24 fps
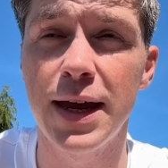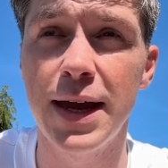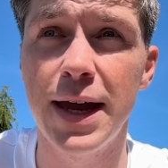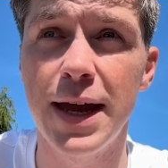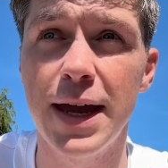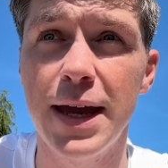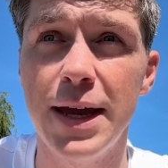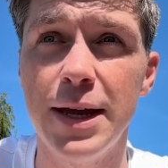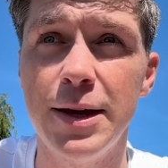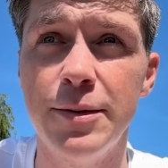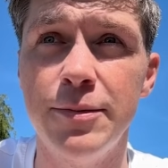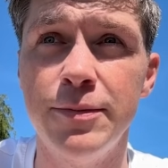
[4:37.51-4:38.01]

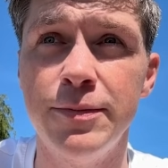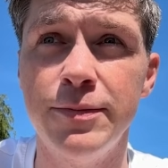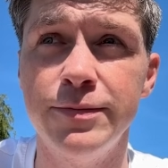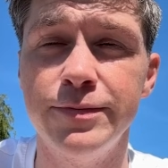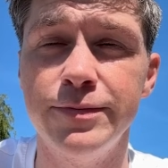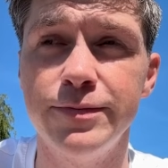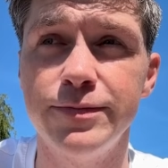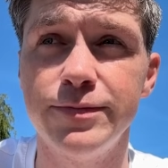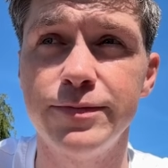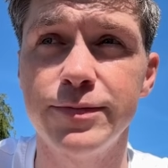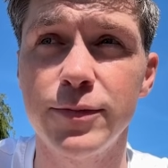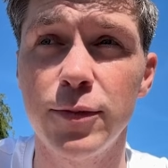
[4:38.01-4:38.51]

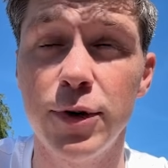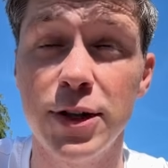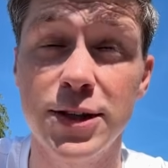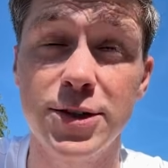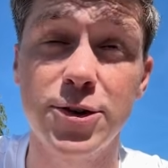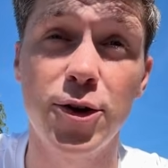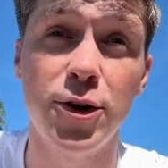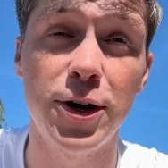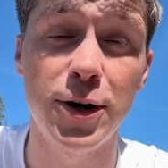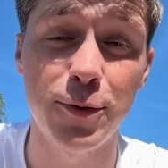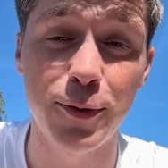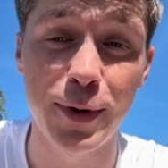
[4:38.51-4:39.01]
and
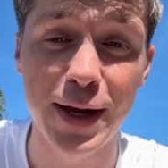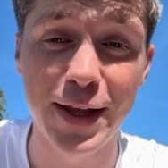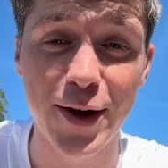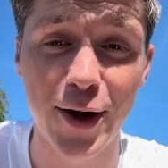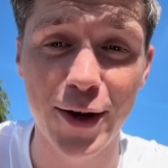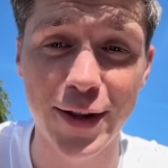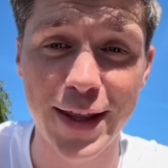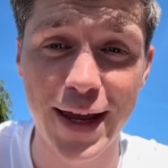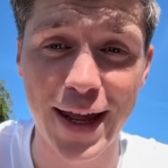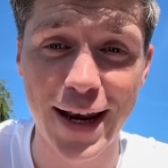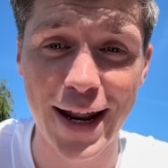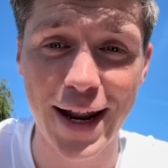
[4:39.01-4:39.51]
well, certainly we
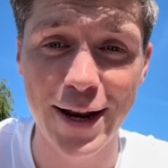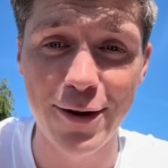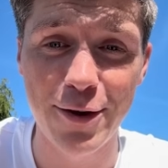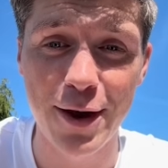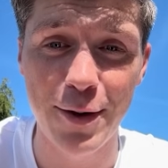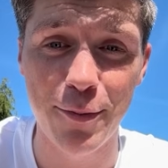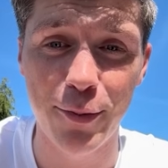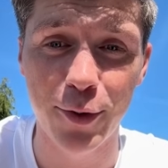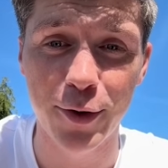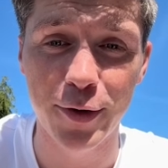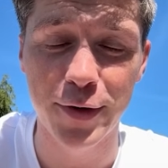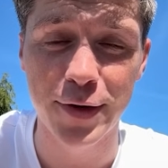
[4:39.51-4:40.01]
thought that
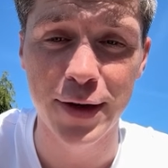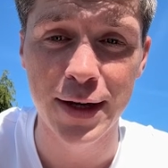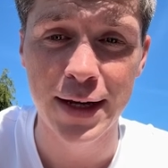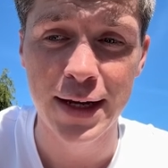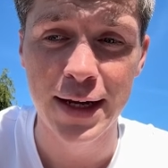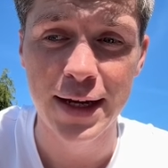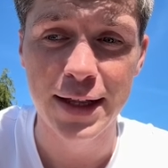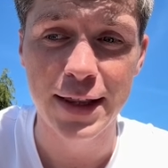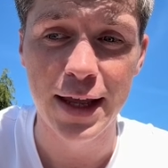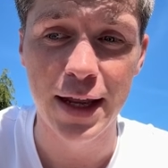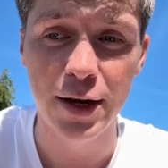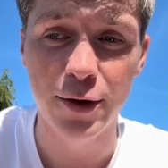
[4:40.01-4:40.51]
anyway. But
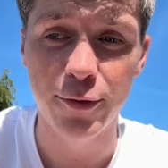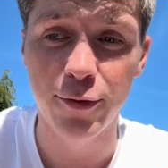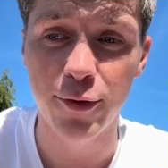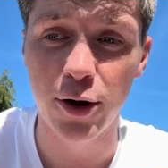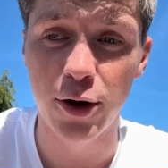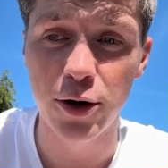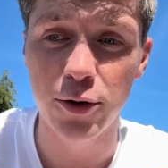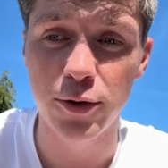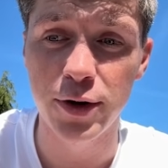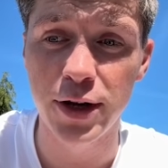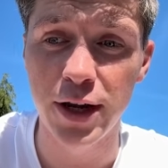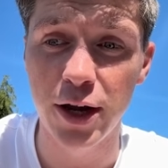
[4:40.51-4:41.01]
then the
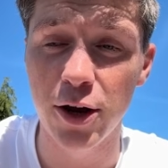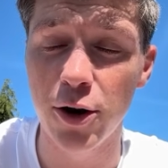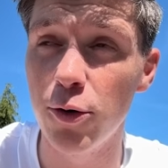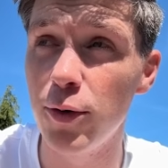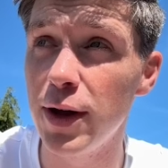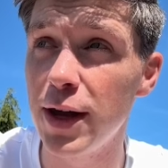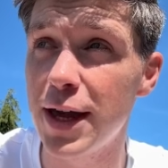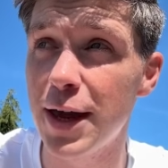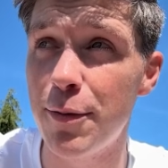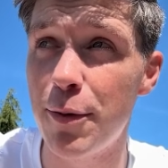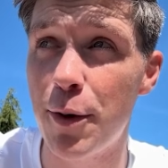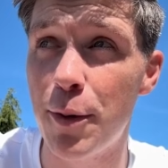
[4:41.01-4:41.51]
following
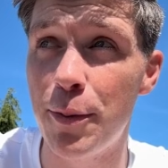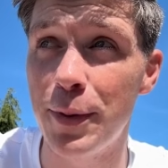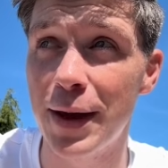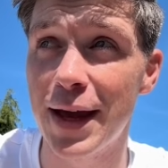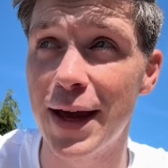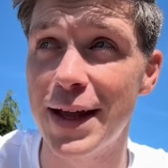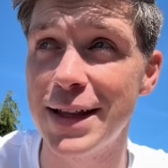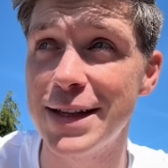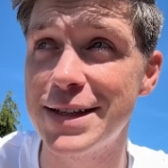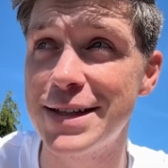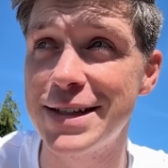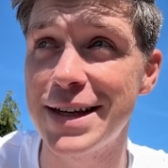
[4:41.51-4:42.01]
year we came up
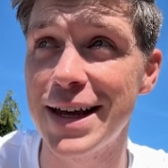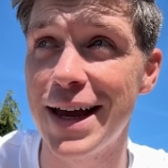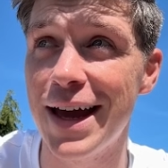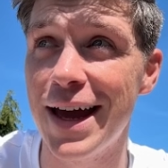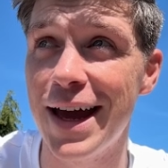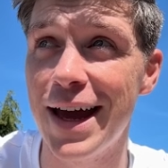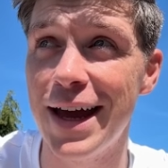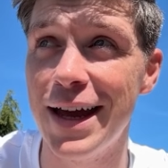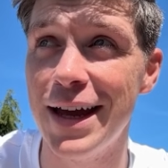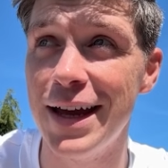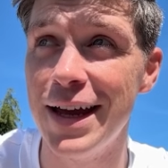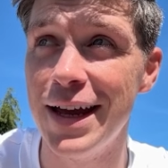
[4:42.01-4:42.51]
against
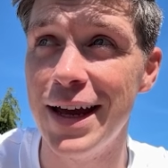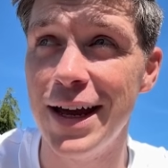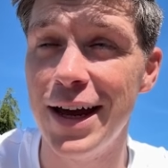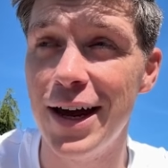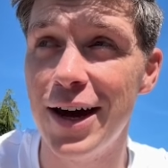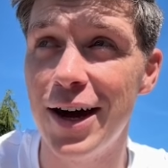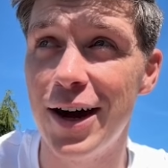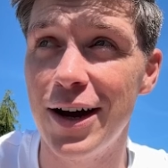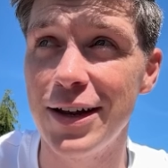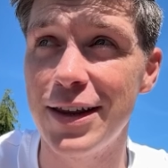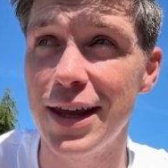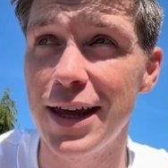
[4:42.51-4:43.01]
I
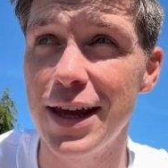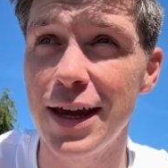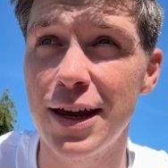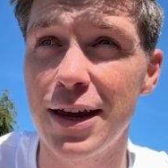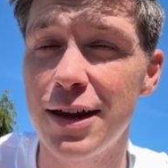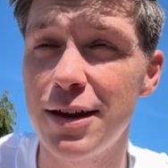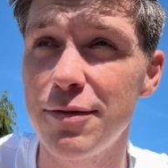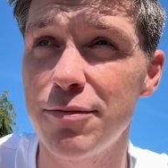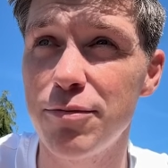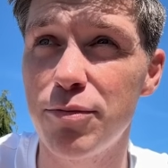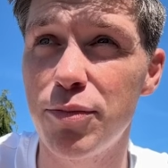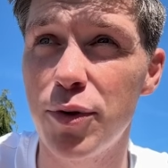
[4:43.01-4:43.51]

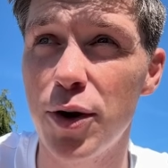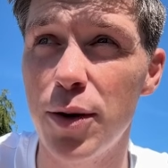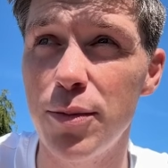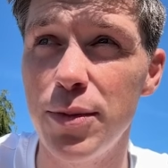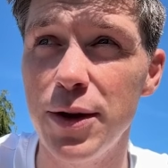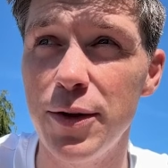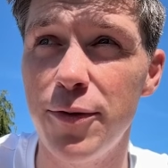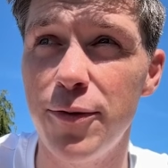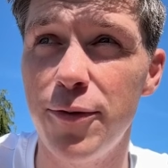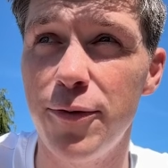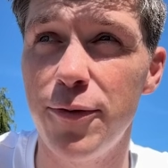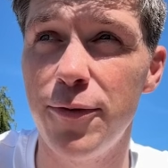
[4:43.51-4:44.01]
think
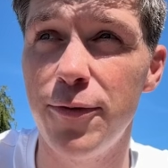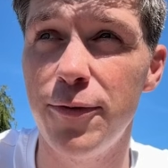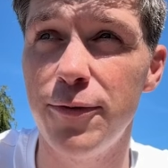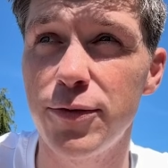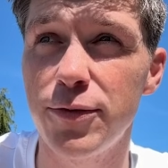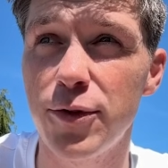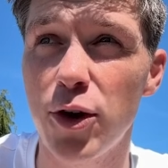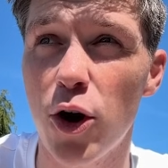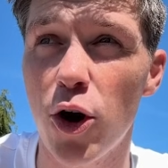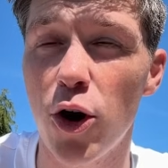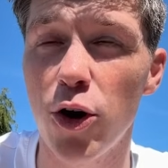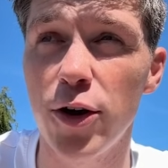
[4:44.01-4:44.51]
probably
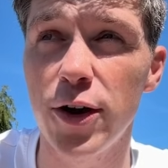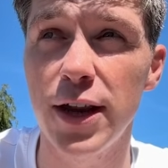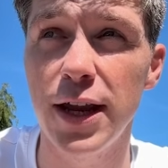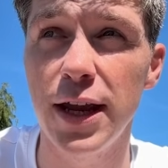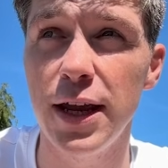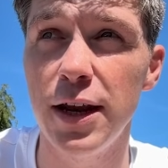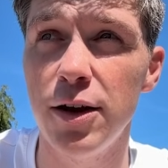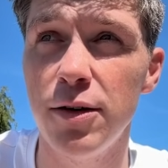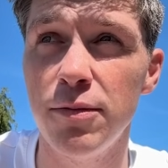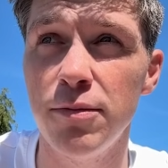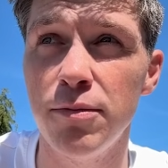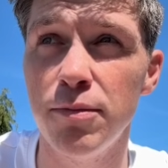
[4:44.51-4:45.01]

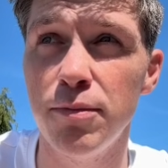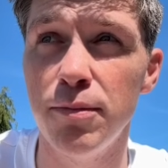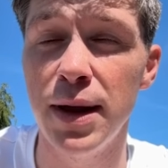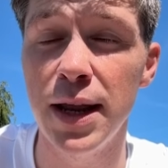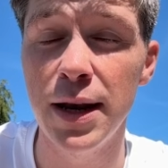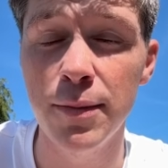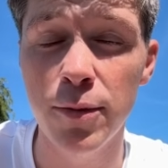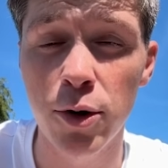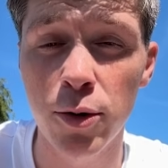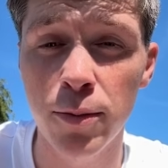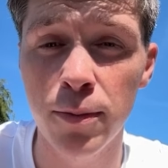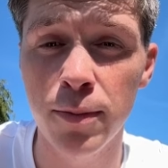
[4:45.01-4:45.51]
13
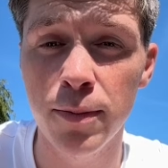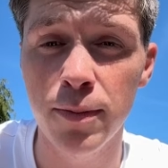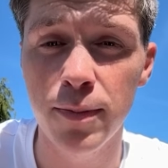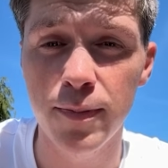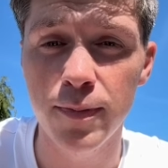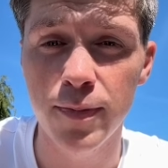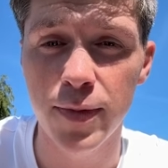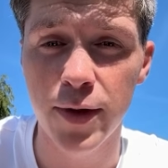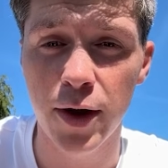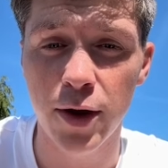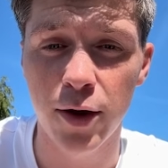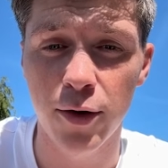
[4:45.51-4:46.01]
minimum
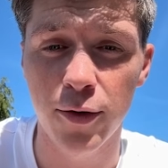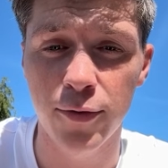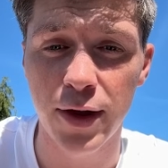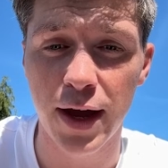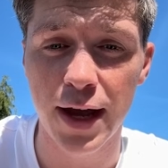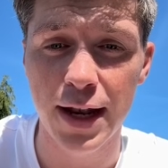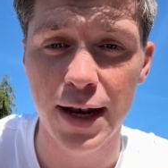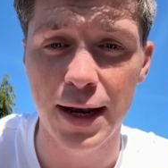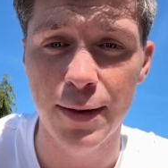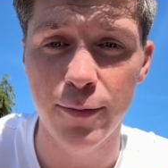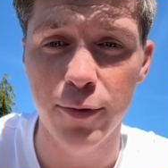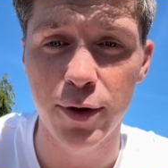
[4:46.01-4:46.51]

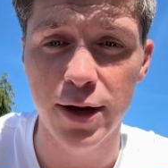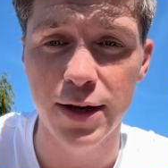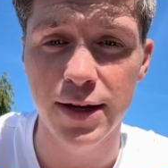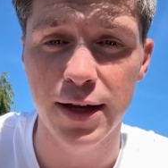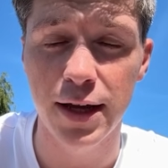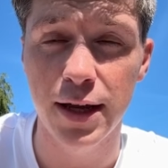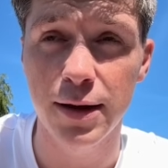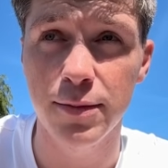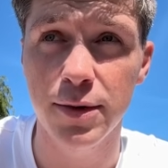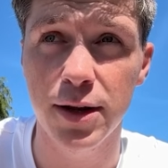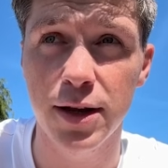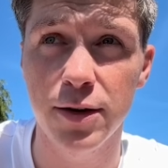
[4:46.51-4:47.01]
of that Limerick
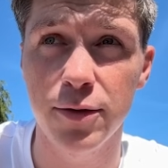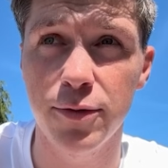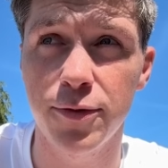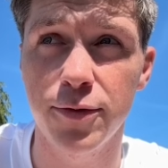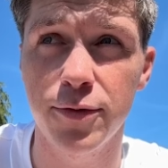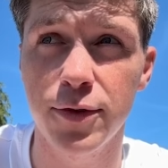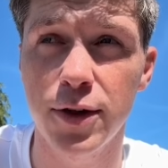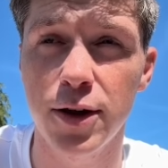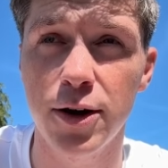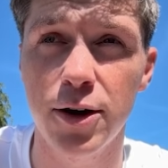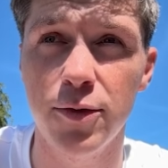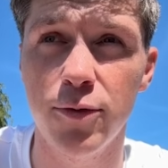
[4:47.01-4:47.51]
team that
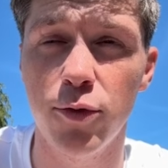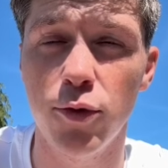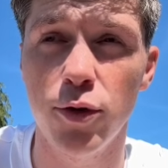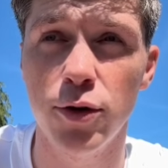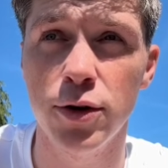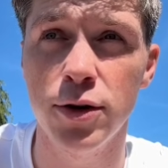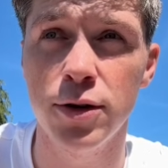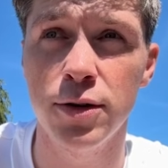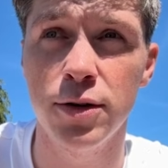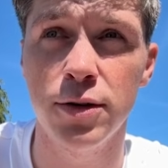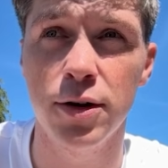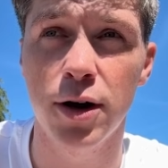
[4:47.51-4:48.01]
have
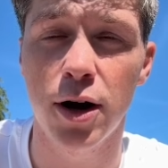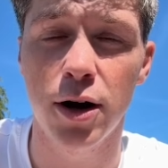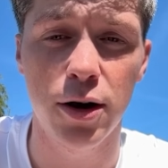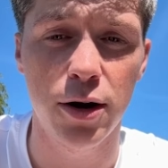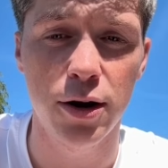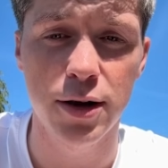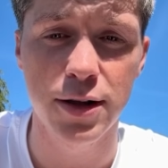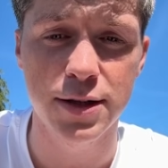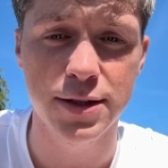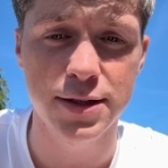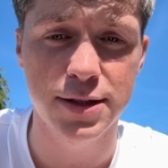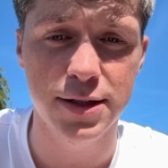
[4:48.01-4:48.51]
won All
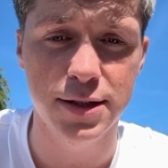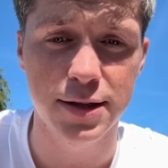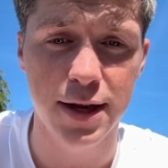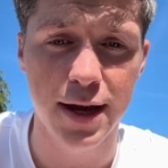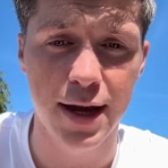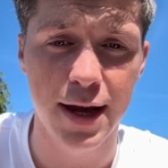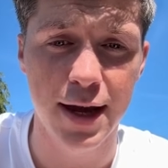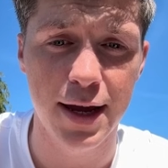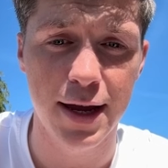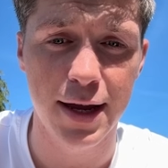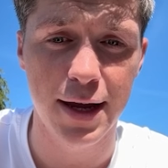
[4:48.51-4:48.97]
Irelands.